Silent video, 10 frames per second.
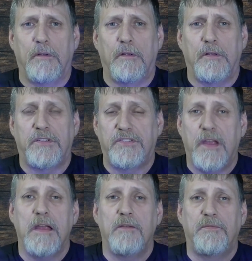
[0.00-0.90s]

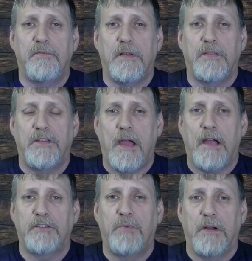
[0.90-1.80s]
save the
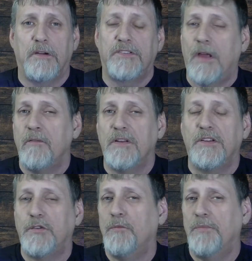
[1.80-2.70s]
taxpayer
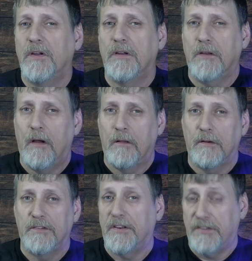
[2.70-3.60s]
$72 billion,
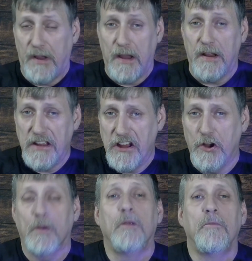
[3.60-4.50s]
let's say in a
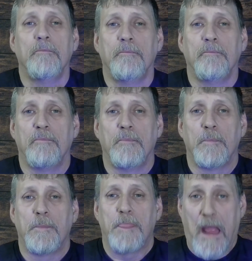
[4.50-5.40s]
year,
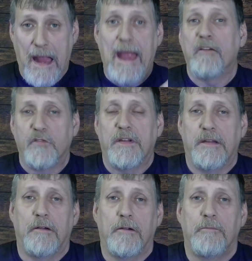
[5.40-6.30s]
every
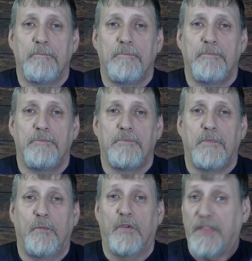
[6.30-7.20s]
year,
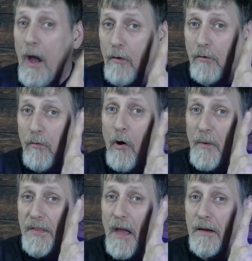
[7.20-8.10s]
without
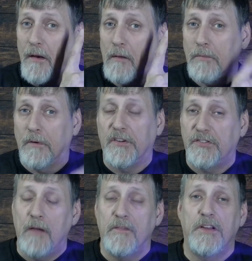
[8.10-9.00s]
growing that number,
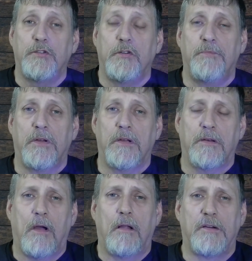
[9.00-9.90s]
$72
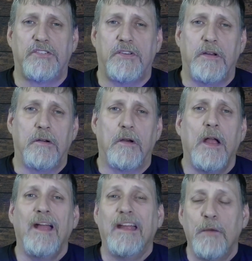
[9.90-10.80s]
billion a year,
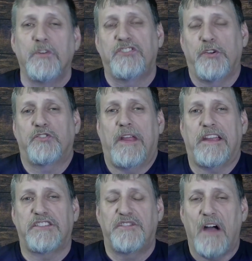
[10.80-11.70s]
it would still
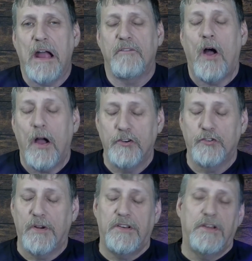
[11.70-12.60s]
take us
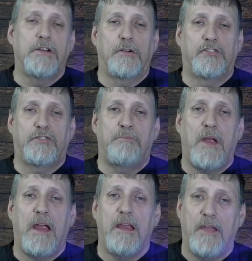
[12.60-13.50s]
500 years to
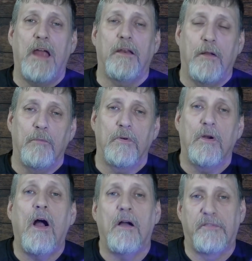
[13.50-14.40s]
pay that number
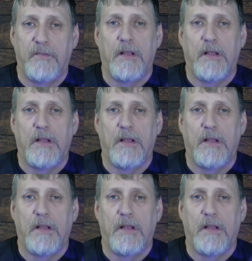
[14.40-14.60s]
off.